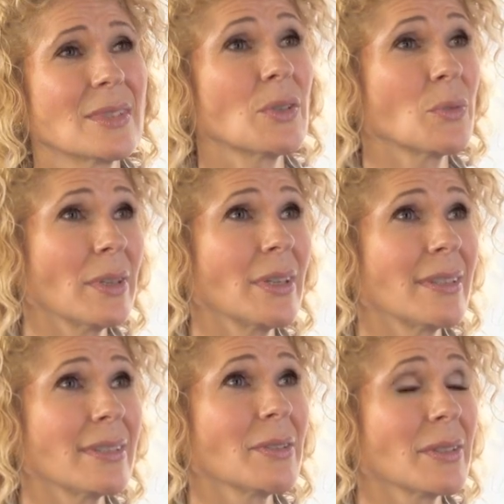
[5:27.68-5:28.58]
So it's really,
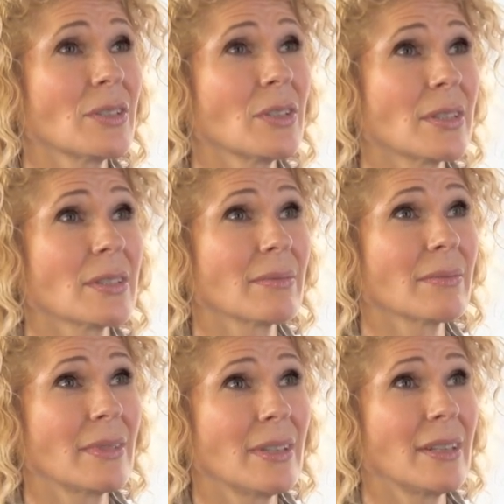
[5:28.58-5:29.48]
it sounds like it's just
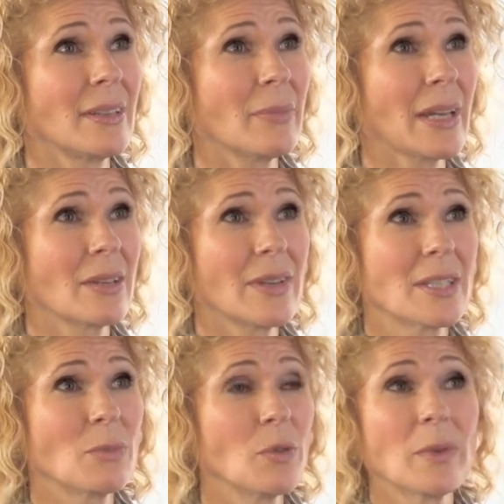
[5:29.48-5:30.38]
the impact
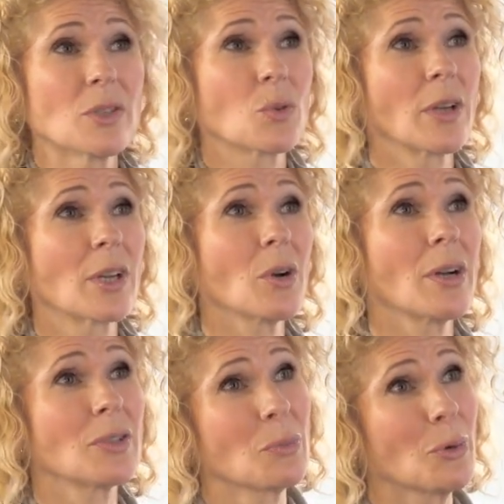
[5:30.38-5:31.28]
investing movement is growing
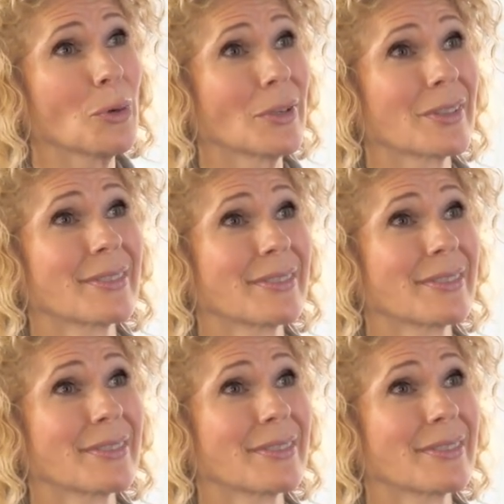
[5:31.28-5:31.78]
across the board.